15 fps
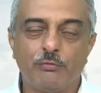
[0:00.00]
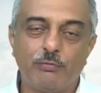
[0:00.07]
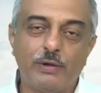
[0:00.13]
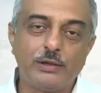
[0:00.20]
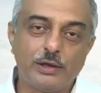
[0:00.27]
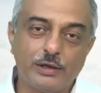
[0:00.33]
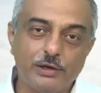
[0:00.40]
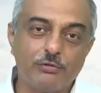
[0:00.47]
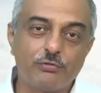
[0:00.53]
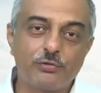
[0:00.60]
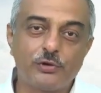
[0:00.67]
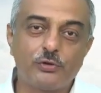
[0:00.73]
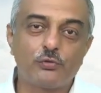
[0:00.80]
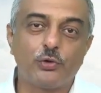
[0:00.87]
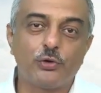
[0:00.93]
Well, the
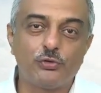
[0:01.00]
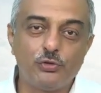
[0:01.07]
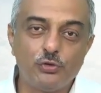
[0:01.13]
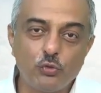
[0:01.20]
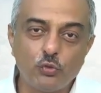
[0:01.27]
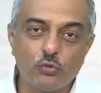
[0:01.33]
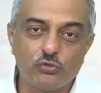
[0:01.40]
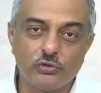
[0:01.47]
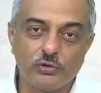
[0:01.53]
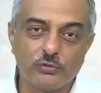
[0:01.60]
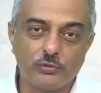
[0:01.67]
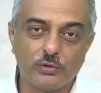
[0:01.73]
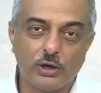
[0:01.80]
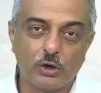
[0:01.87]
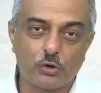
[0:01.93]
difference was huge.
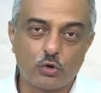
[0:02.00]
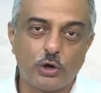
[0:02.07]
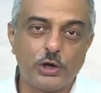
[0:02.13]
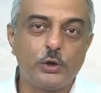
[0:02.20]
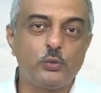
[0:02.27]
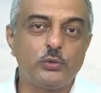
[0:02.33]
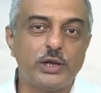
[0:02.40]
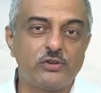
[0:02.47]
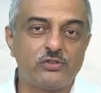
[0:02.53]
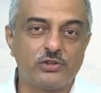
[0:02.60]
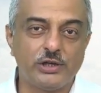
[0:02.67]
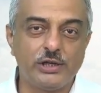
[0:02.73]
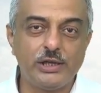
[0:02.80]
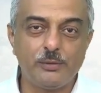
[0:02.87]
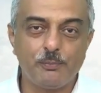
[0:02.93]
According to that
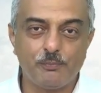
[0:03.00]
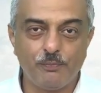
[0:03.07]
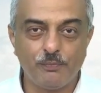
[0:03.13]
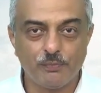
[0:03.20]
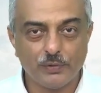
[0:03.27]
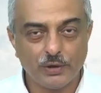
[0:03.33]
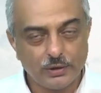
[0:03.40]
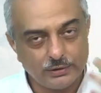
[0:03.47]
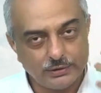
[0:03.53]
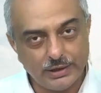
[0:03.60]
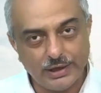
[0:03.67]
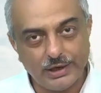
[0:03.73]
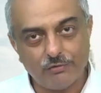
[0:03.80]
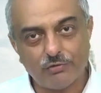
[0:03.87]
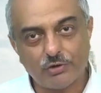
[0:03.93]
study,
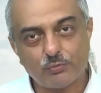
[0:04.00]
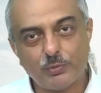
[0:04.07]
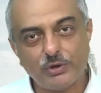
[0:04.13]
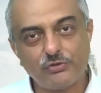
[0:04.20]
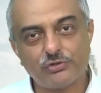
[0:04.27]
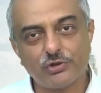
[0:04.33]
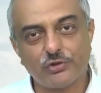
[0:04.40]
the investment